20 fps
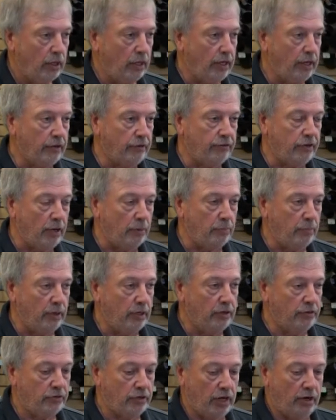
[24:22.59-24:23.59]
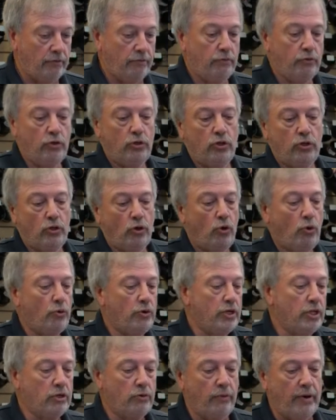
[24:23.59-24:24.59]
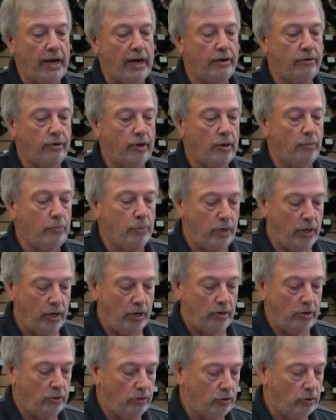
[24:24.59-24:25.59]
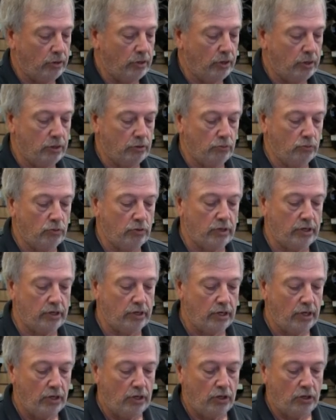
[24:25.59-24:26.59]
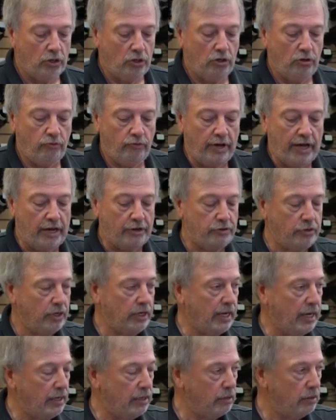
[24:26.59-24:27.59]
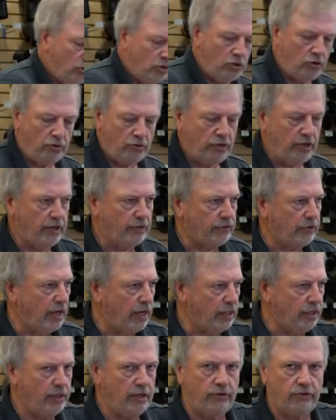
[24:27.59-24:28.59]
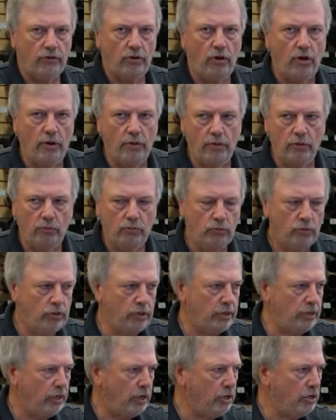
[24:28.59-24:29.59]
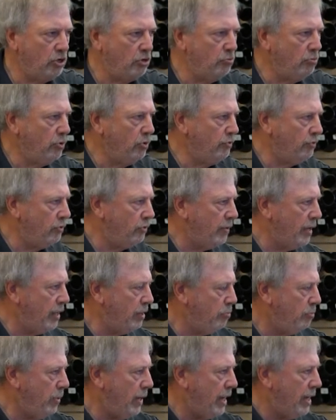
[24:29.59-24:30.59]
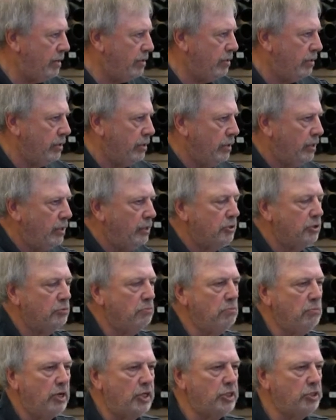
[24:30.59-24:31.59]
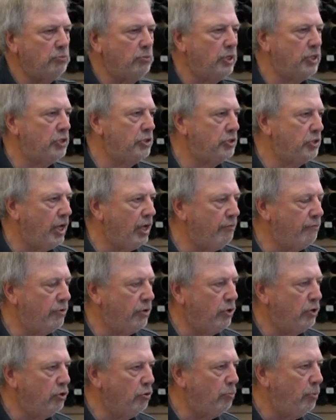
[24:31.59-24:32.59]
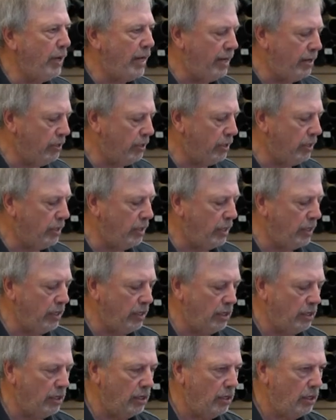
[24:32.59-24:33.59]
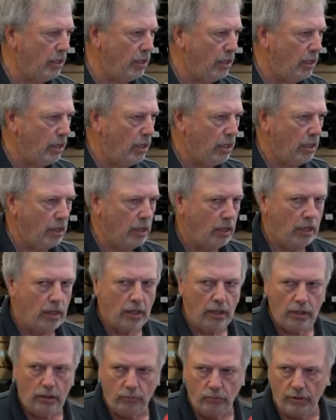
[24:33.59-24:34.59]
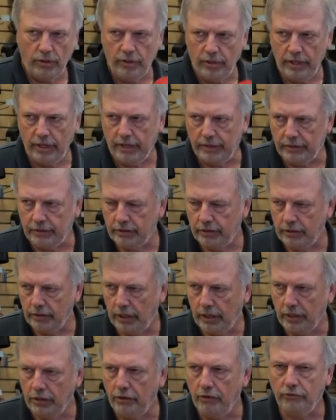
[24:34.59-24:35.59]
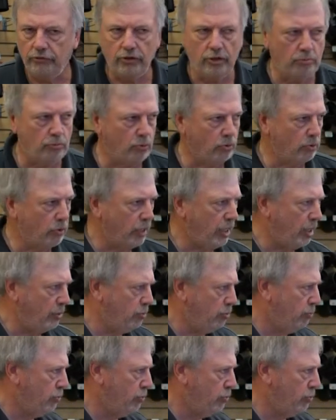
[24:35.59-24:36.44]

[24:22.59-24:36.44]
Except instead of holding the router up here and looking at the wood, you've actually got two things like this on the wood, and you're moving around the pattern. It's much, much safer to do pattern cutting with this and using the Porter Cable